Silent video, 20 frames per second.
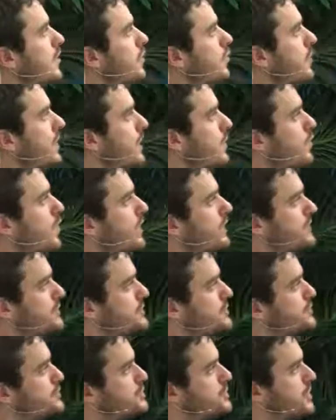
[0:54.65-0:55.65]
what I wanted
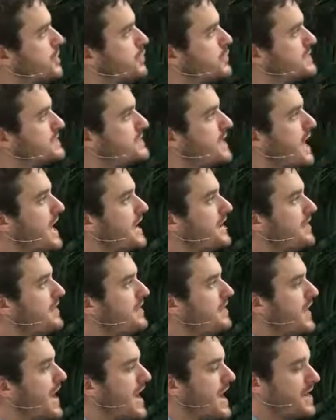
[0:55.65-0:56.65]
to show is that
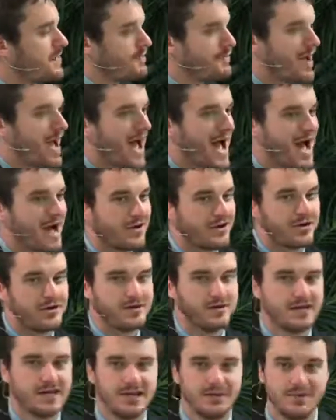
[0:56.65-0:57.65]
that
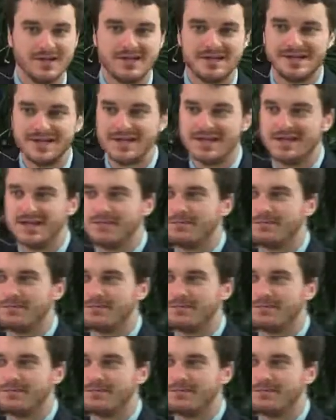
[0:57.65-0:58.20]
pattern can be seen